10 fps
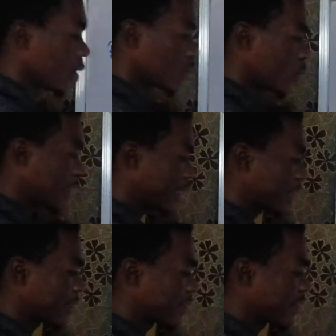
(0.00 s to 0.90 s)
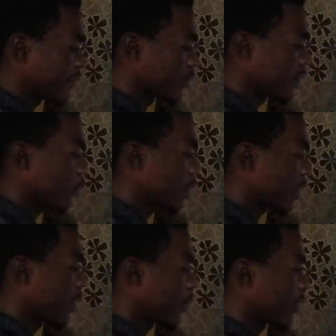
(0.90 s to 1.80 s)
So we are writing 7, then we are
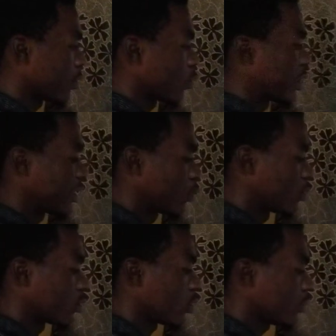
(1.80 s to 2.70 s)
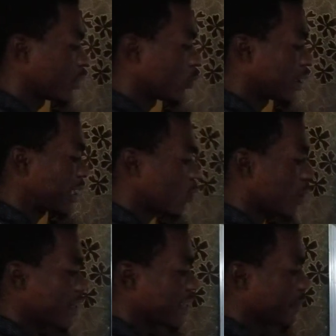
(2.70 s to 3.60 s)
keeping 1. Then we drop the 1. That's
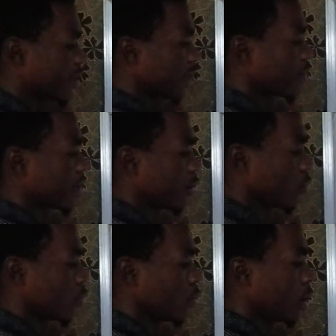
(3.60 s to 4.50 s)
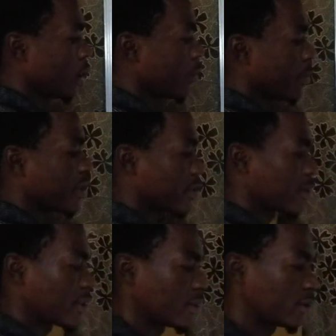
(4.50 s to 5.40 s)
1770 base
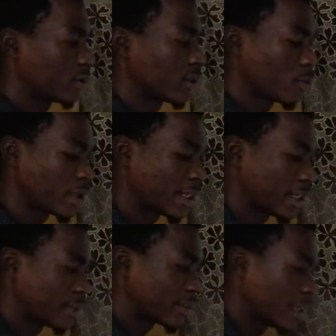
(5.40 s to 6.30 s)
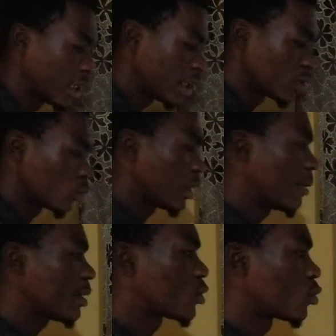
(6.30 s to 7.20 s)
16. Then we get that. So
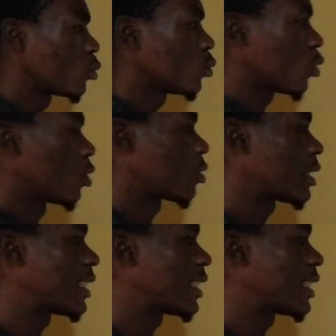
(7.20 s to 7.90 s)
let me do another